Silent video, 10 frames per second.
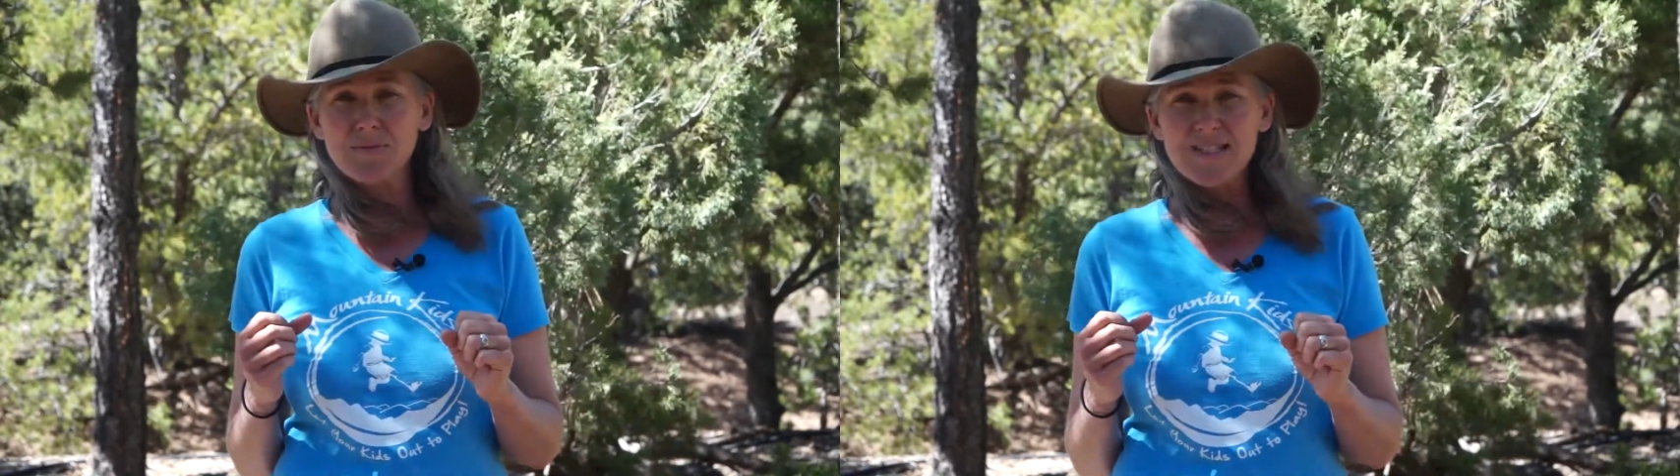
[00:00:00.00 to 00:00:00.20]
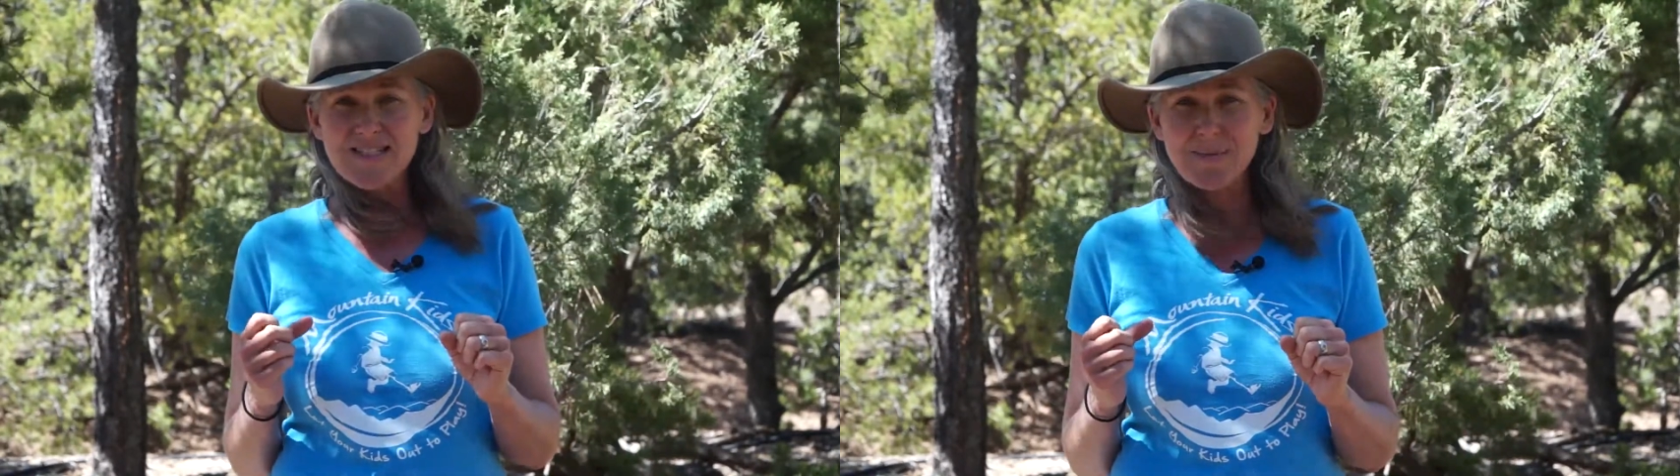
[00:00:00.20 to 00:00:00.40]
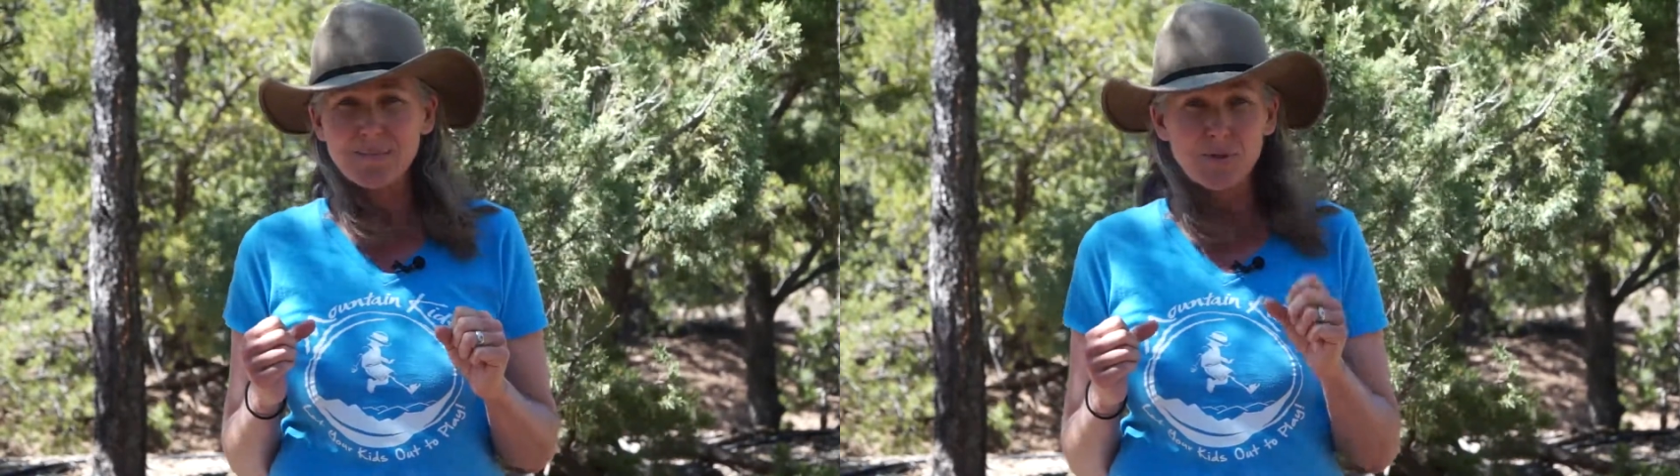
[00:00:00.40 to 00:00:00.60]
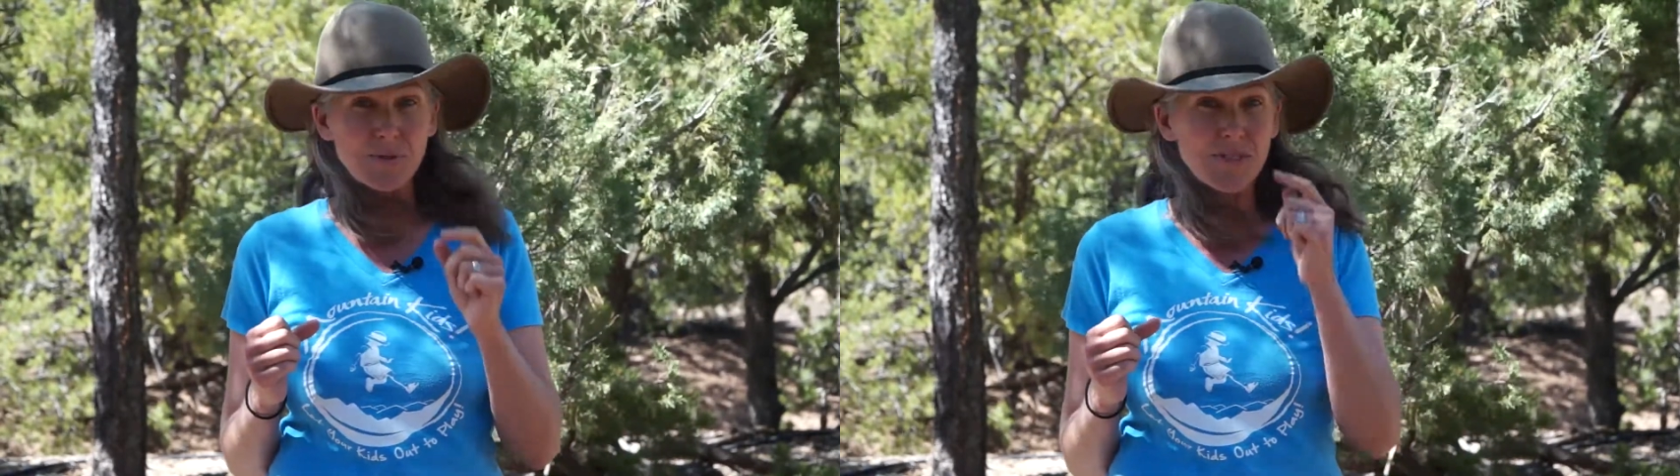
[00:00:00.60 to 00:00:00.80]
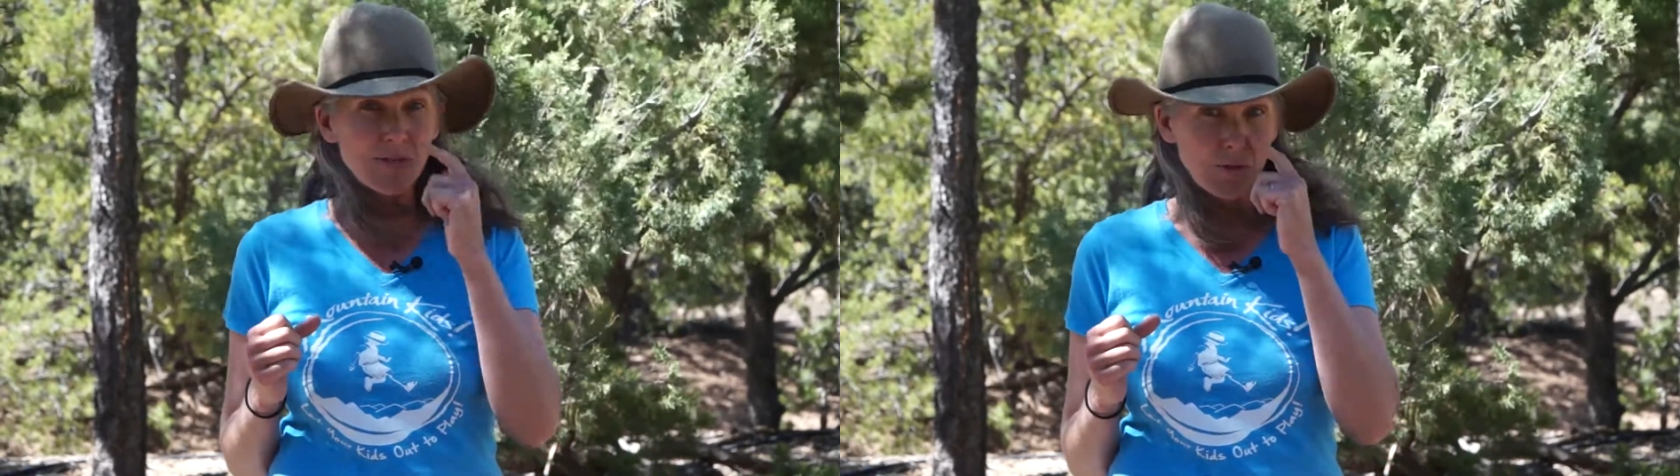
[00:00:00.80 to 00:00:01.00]

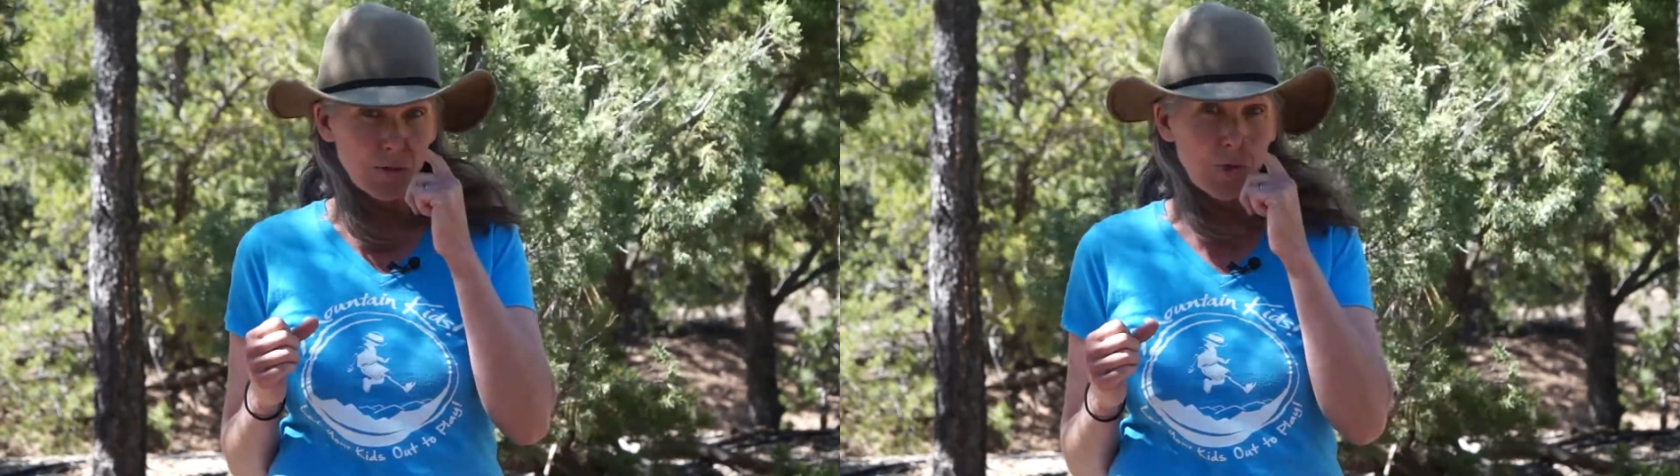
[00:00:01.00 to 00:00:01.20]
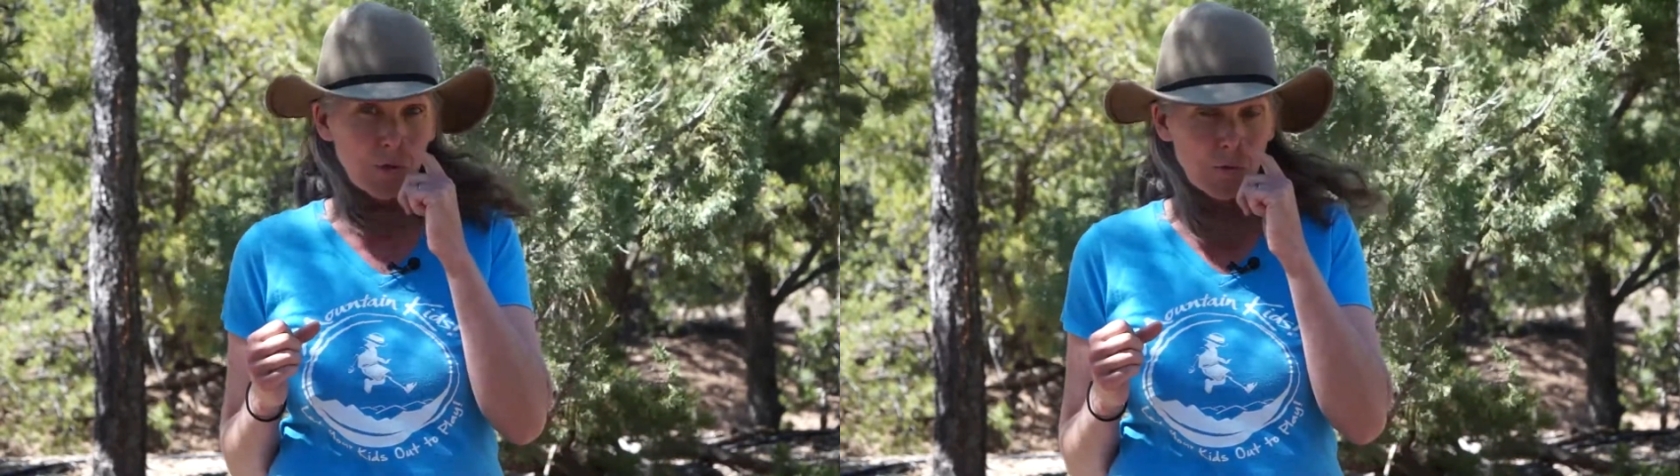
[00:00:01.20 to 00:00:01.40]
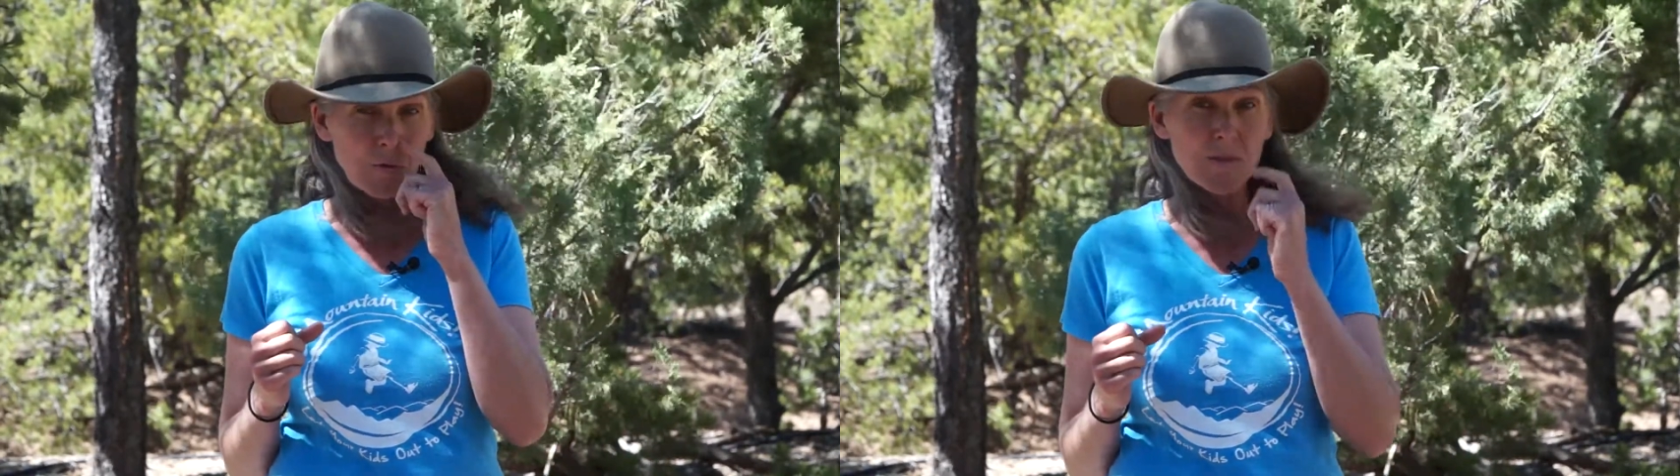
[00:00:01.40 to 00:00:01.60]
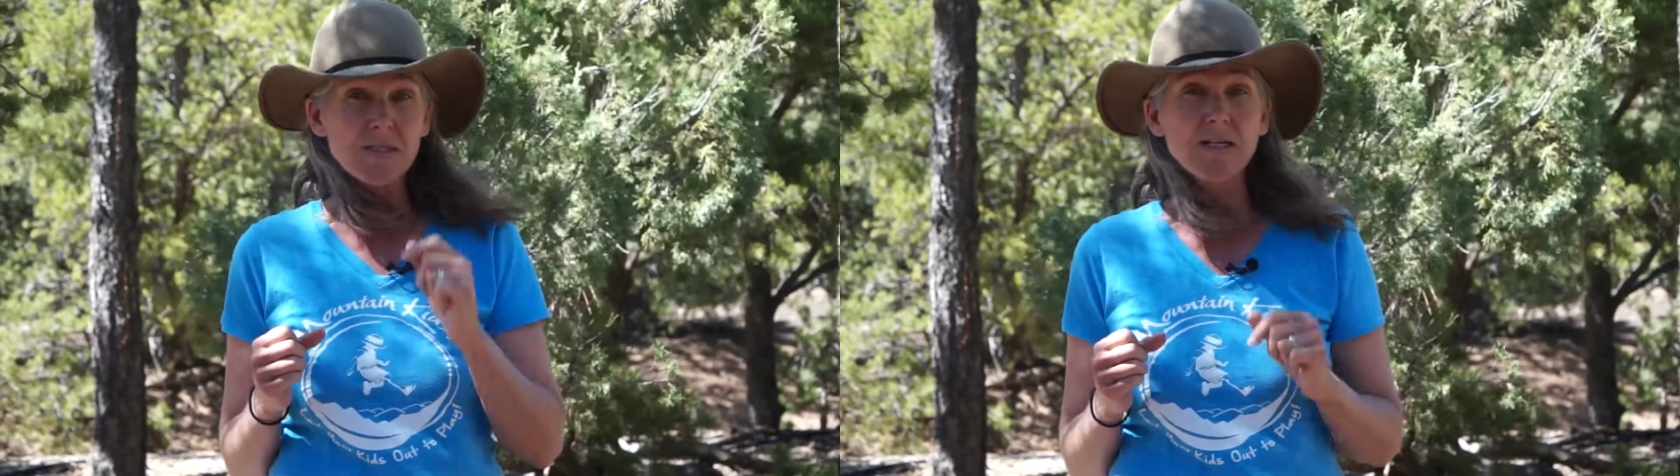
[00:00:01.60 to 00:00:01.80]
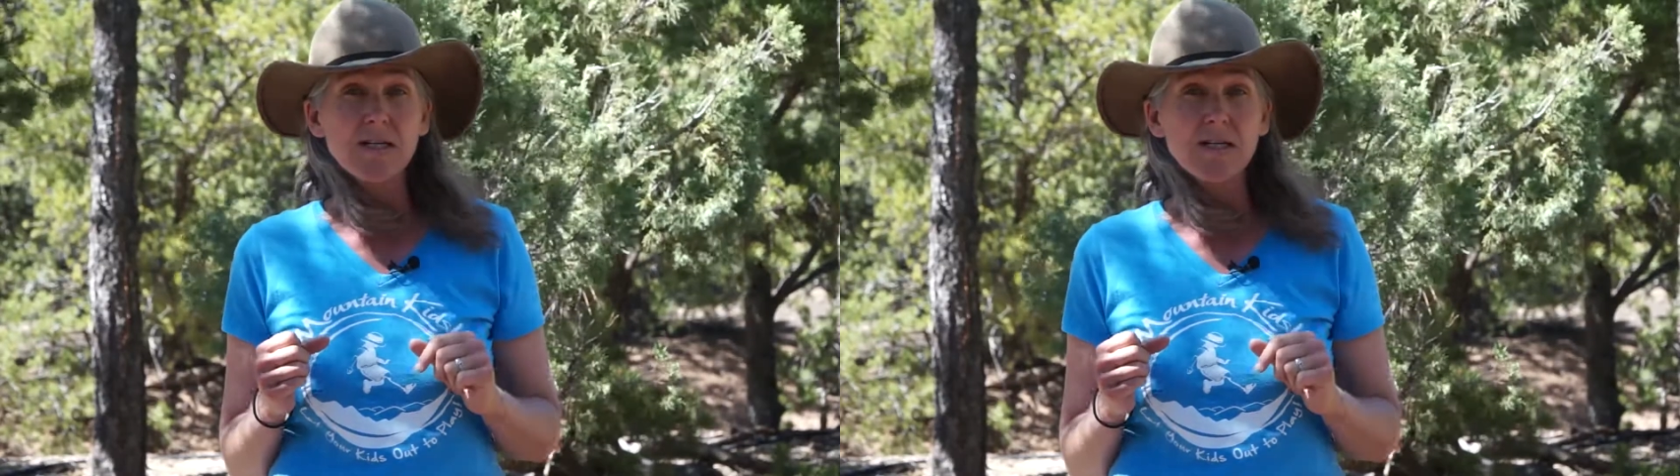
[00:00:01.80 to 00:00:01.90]
receptors in their nose